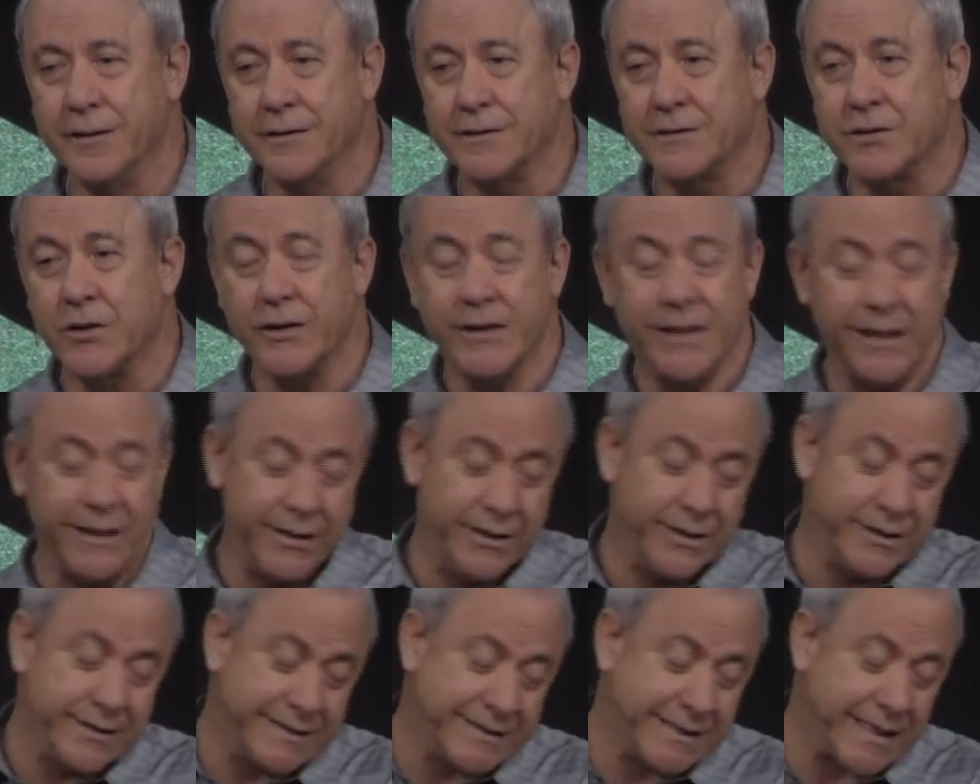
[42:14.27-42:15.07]
So
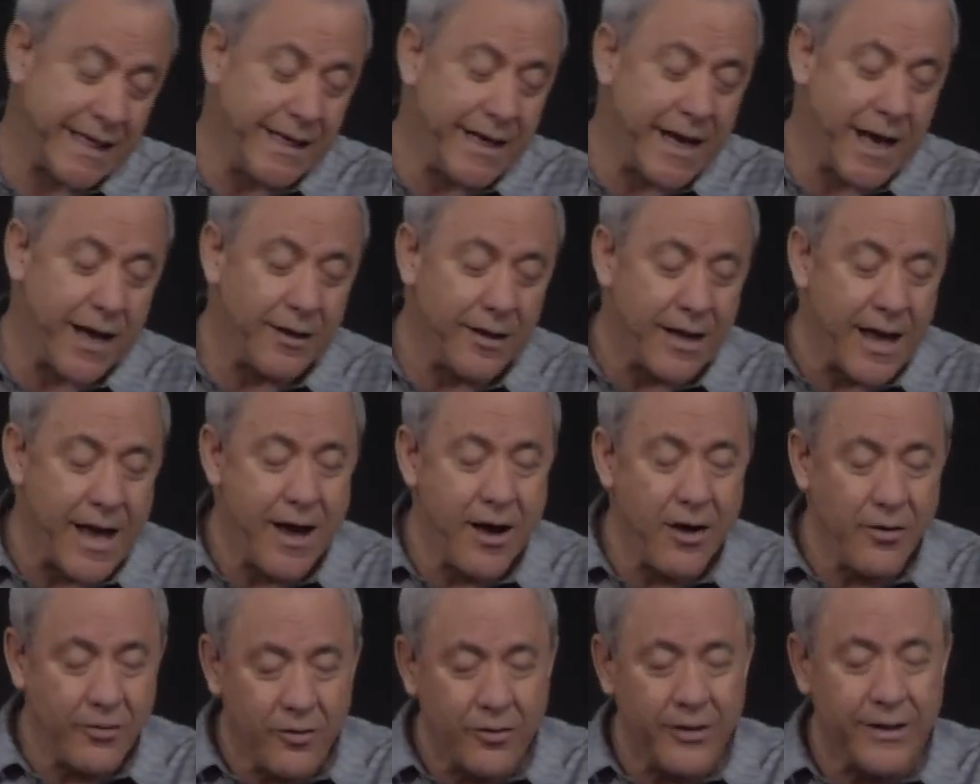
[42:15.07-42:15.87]
again, you can say it out
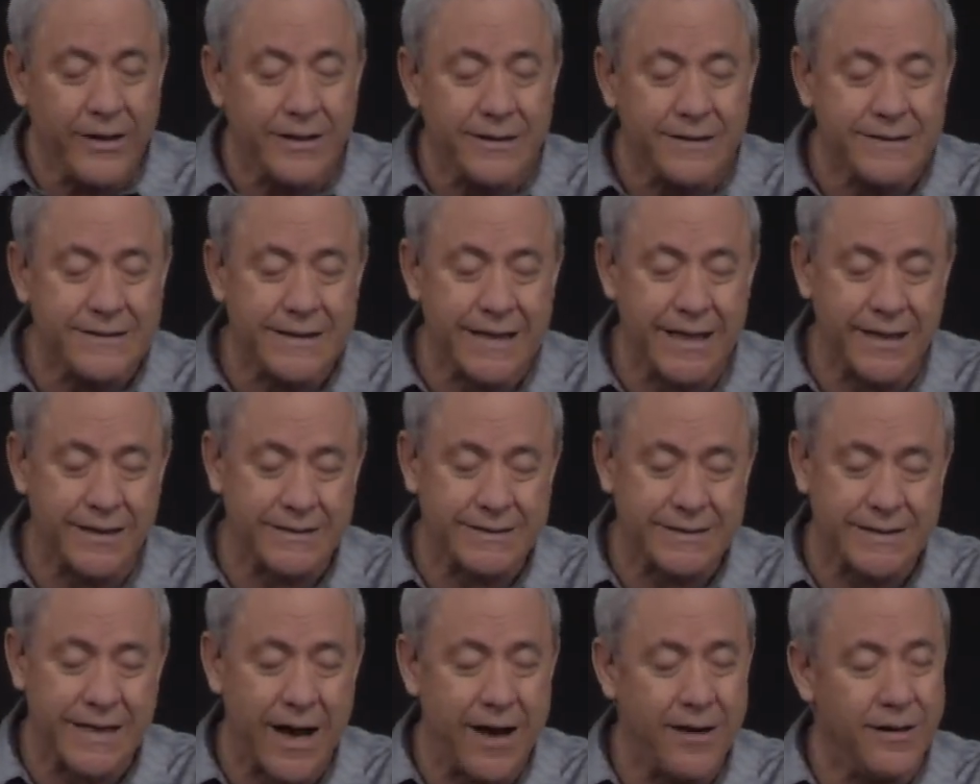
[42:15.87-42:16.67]
loud or you can say
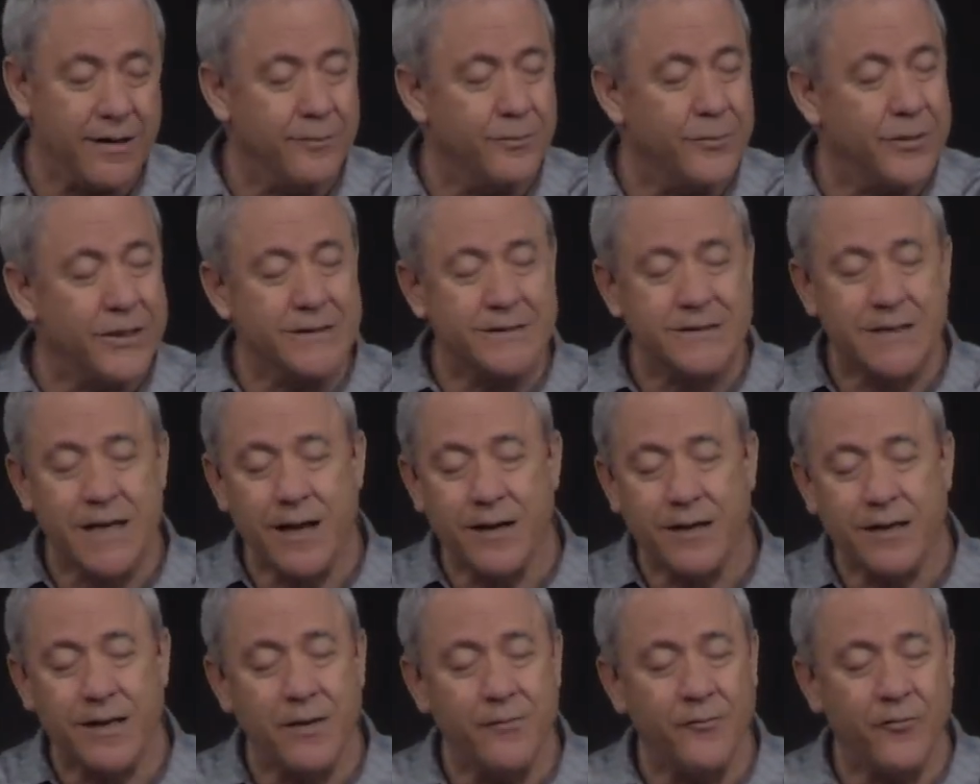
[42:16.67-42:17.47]
it silent, but it's
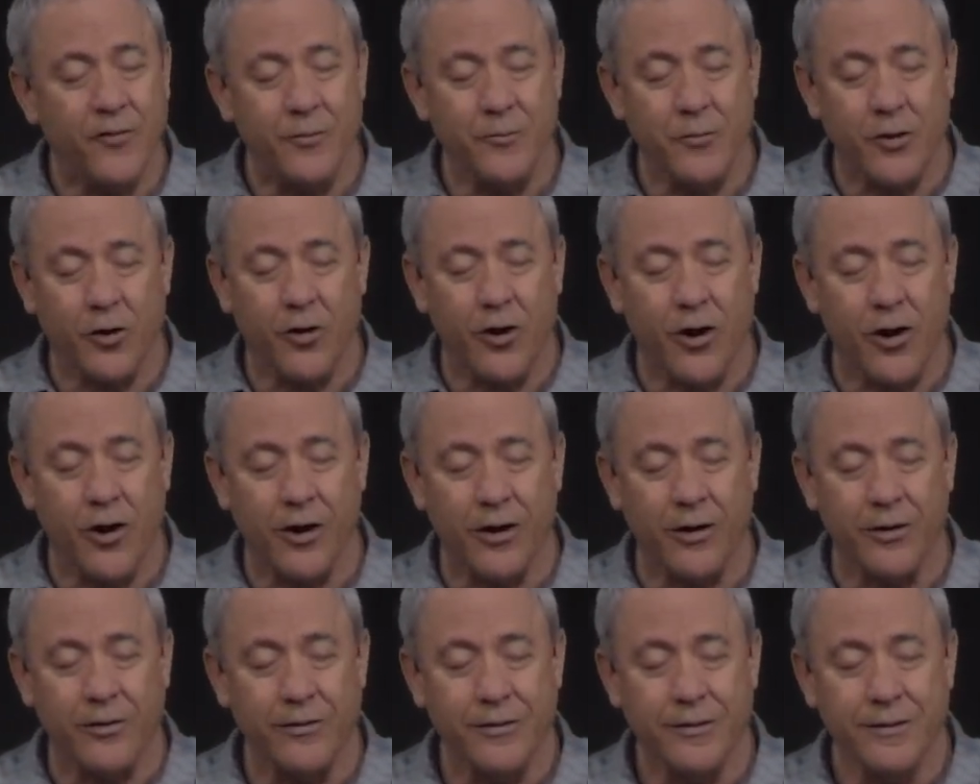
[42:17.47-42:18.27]
got to come from your
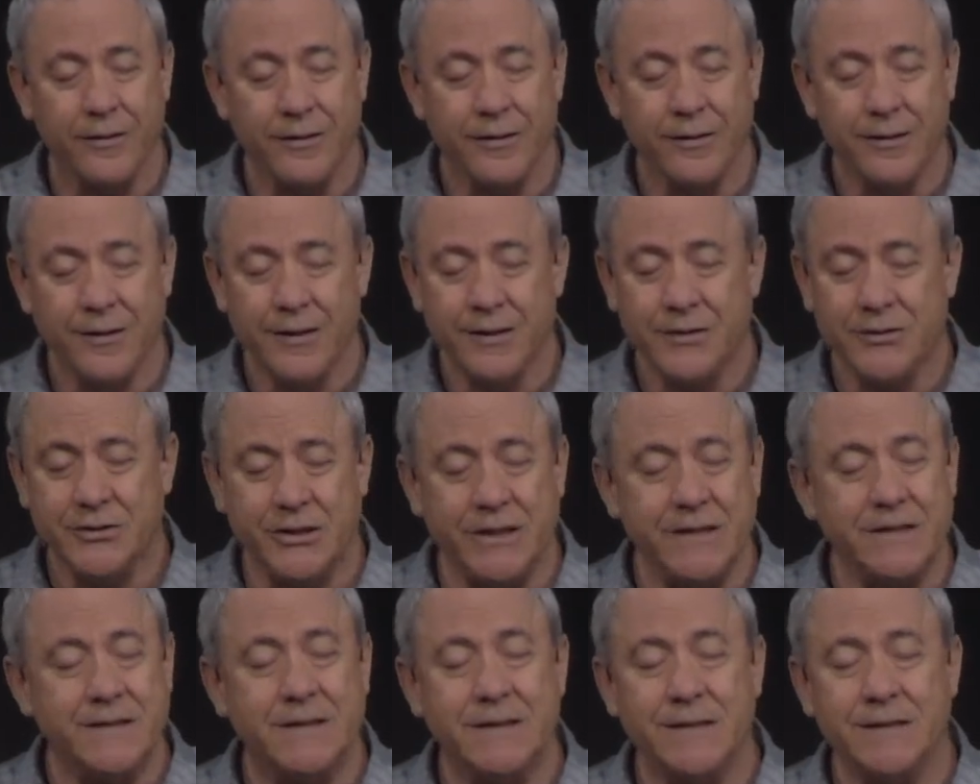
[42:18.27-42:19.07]
heart.
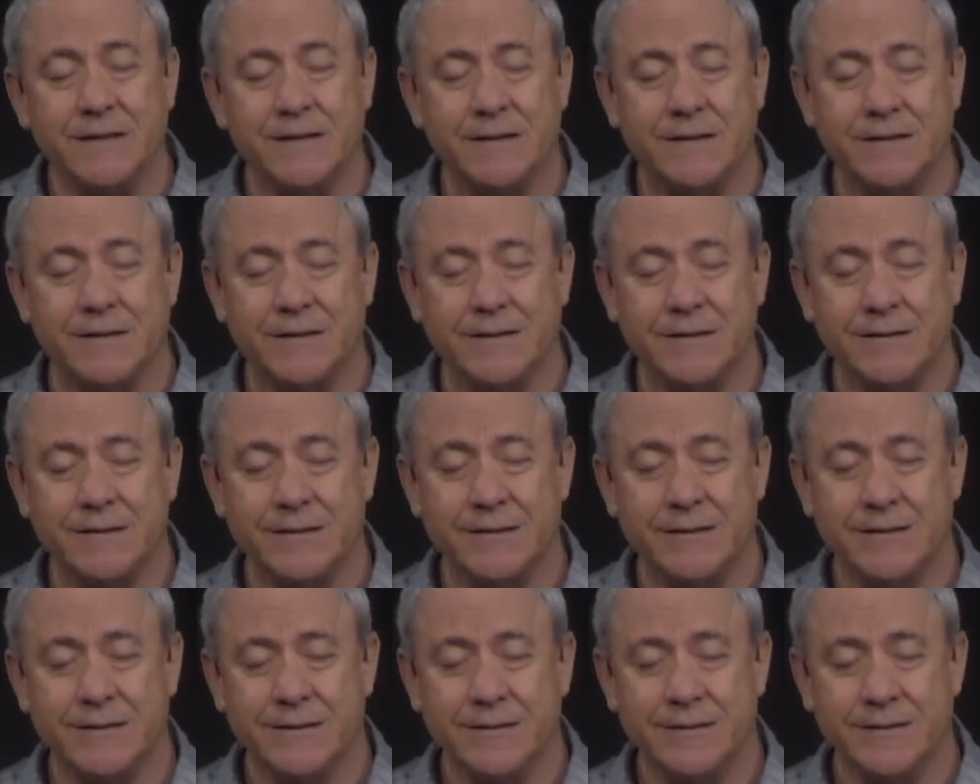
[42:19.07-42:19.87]

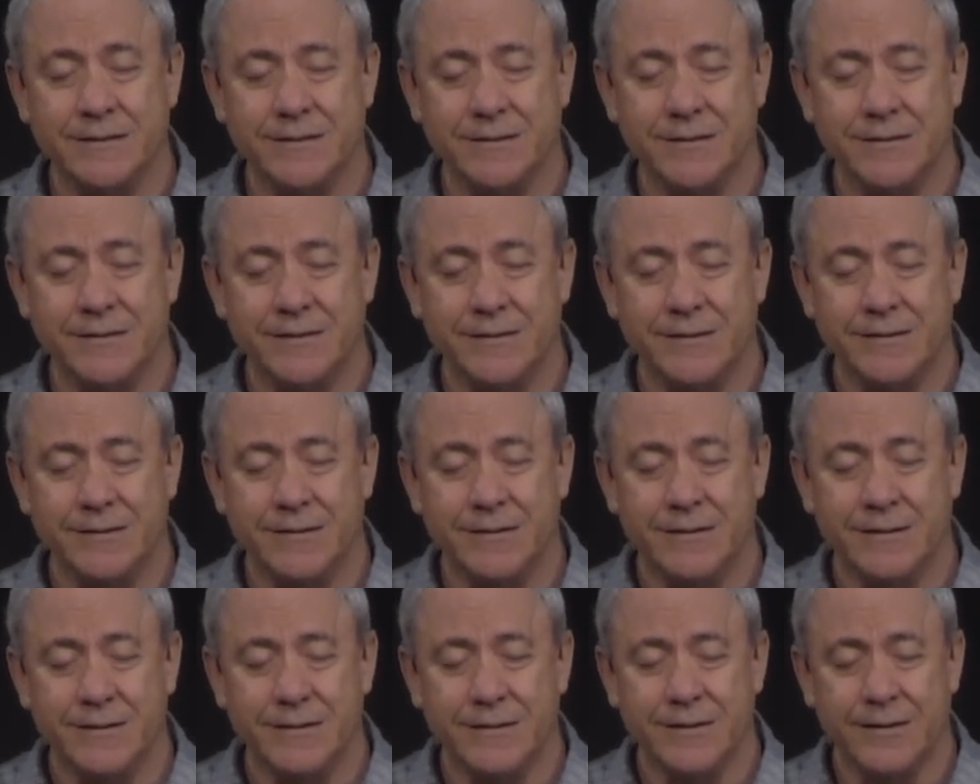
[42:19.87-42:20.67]
Jesus,
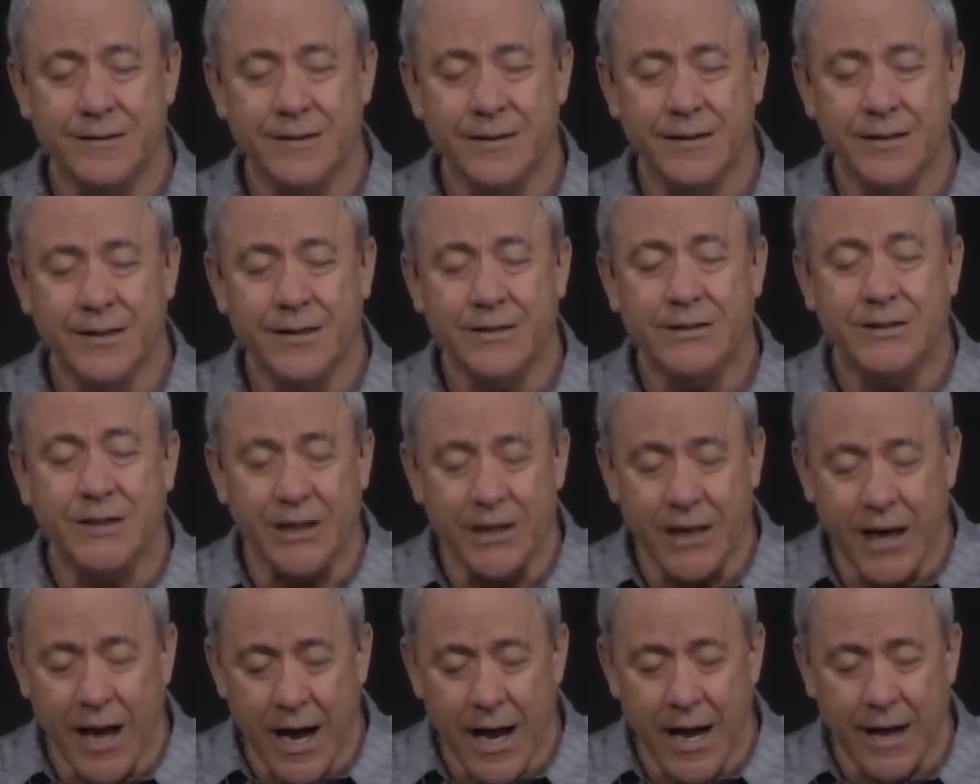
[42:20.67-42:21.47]

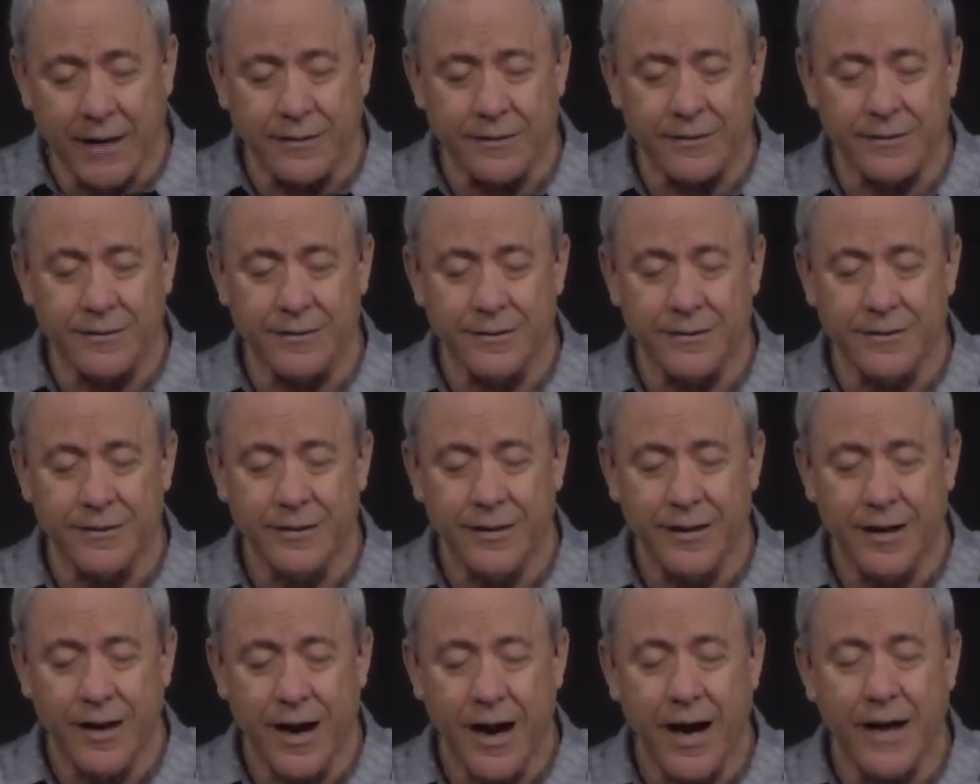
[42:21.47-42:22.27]
tonight
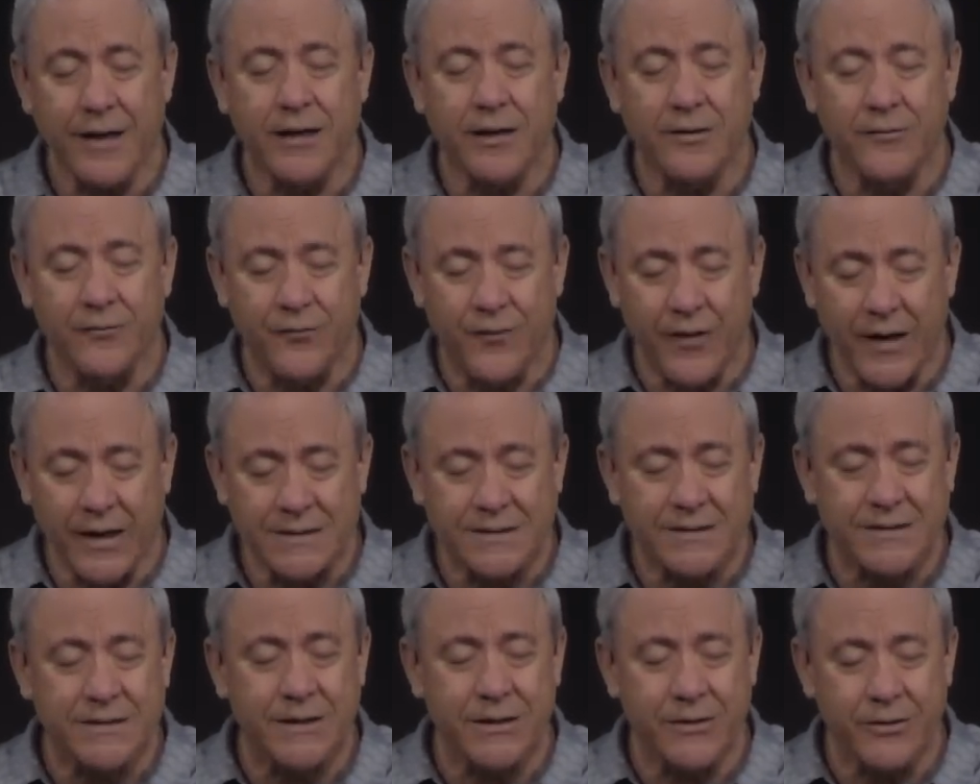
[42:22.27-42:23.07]
I
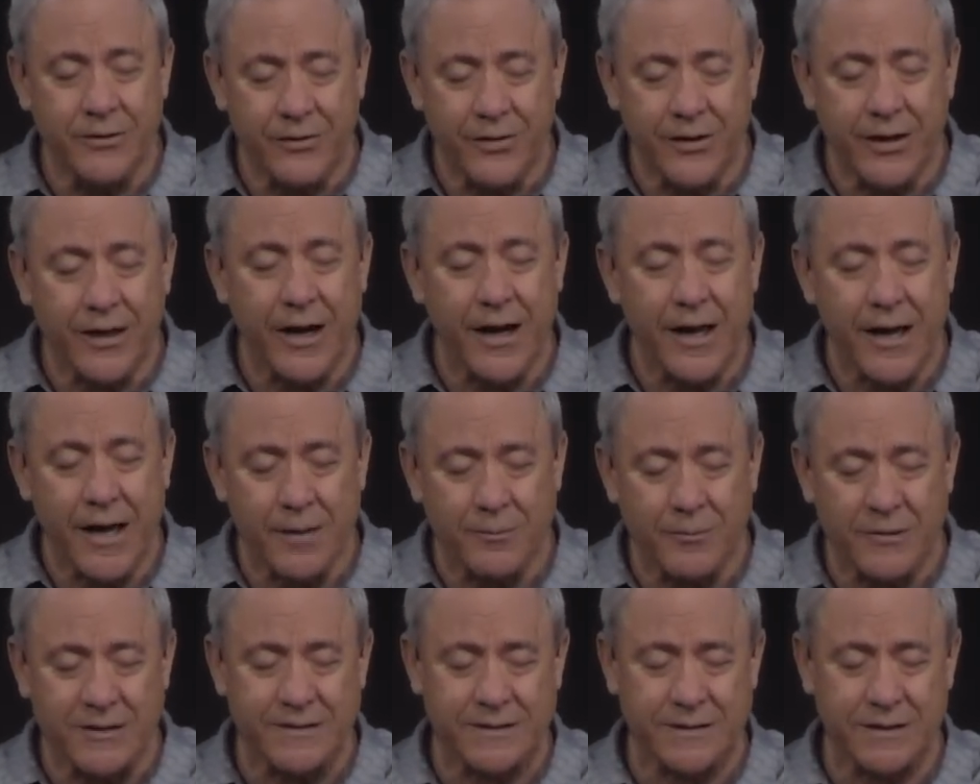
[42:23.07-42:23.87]
confess to you that I
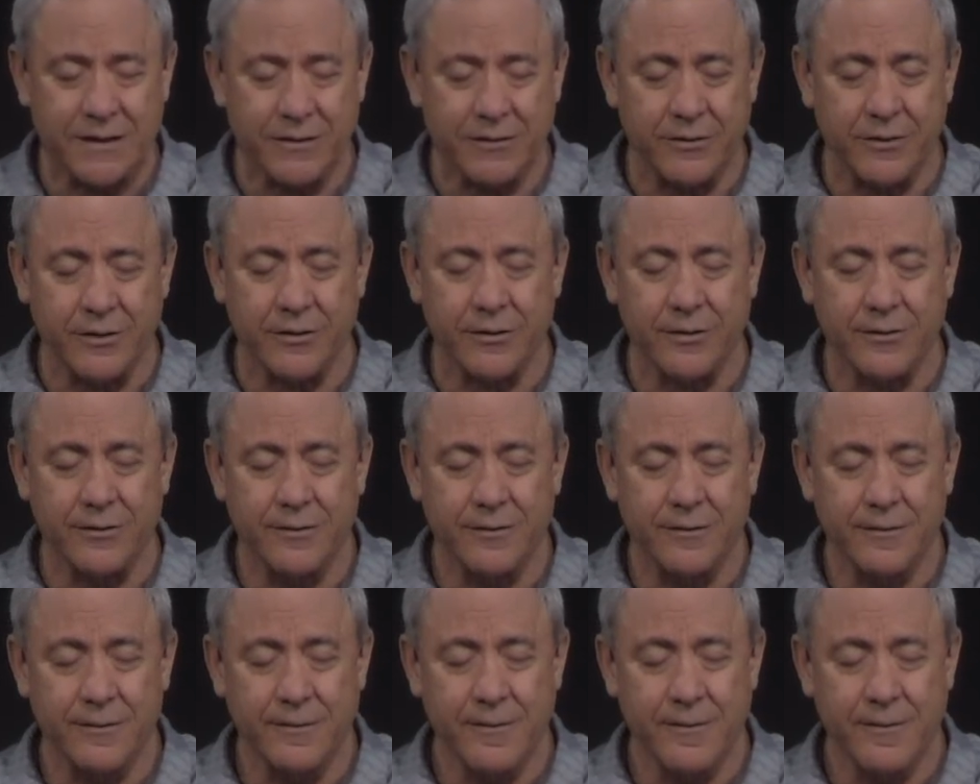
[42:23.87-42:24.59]
am a sinner.